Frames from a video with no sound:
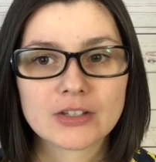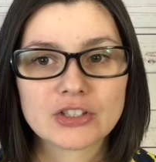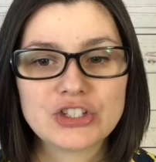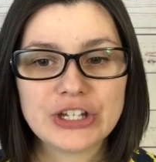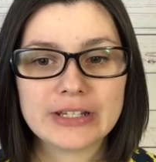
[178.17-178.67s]

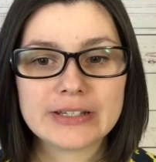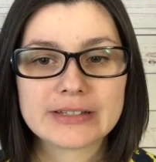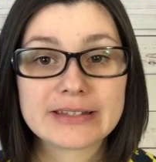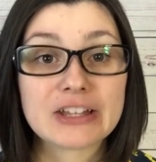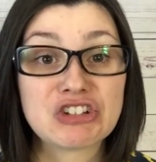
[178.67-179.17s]

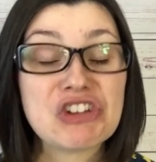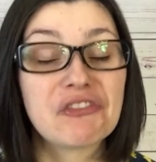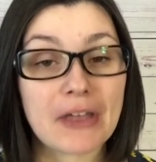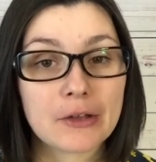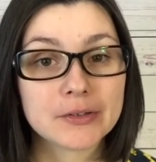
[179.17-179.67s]
said she
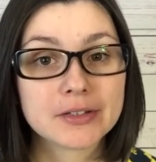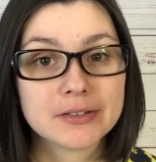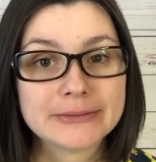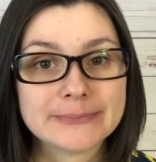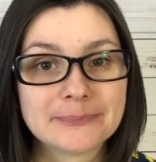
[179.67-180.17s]
failed.
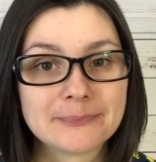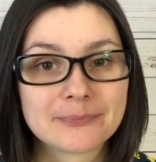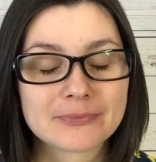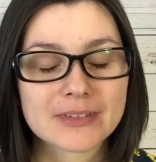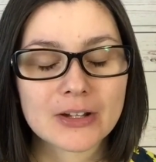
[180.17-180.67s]

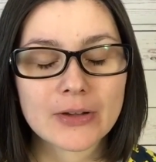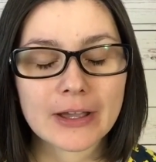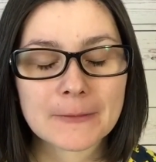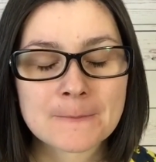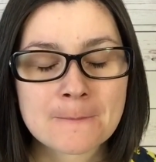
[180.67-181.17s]
Okay.